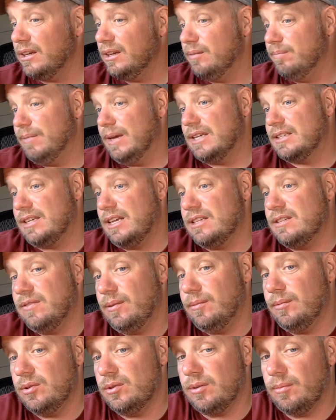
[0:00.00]
It makes sense for
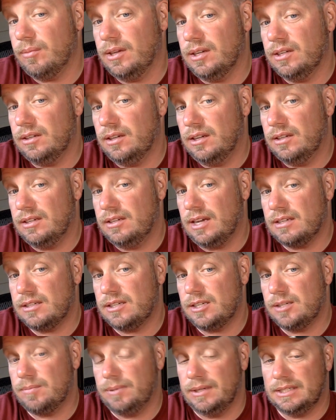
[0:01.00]
them to do something in
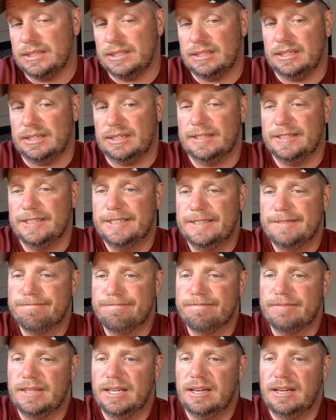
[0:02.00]
Texas, but
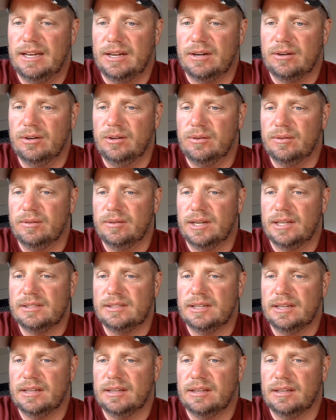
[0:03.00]
I don't know. I'm not
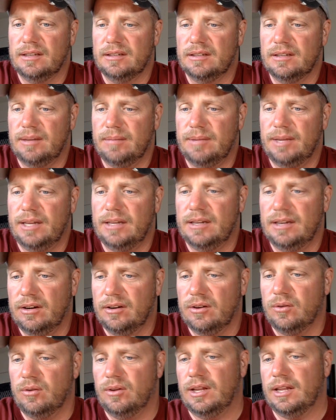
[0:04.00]
seeing anything. I'm not
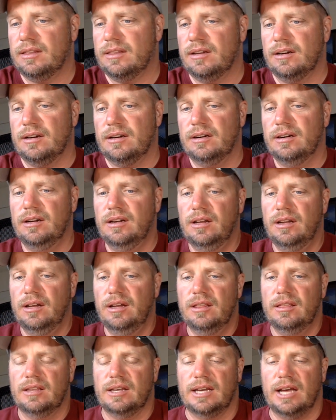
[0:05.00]
hearing a whole lot there.
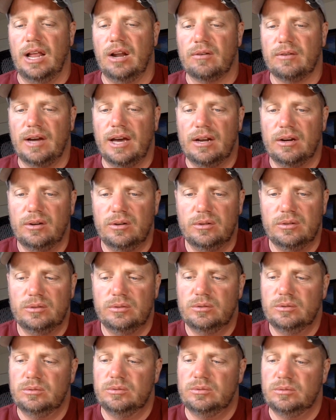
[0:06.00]
The
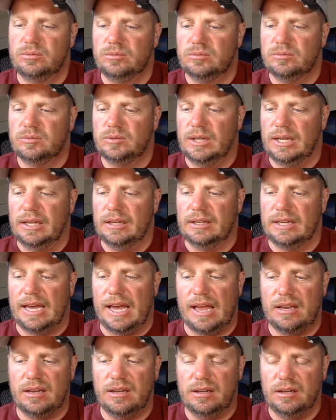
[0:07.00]
Colorado and
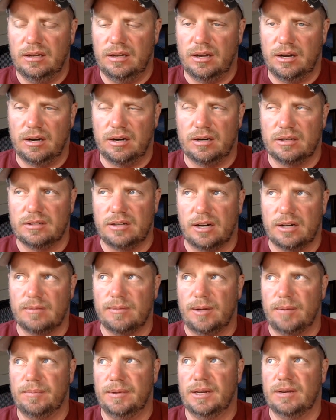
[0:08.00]
Canyon are talked
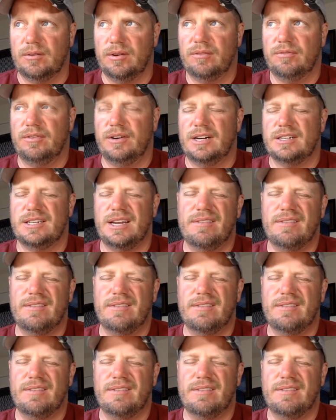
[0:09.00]
about being refreshed.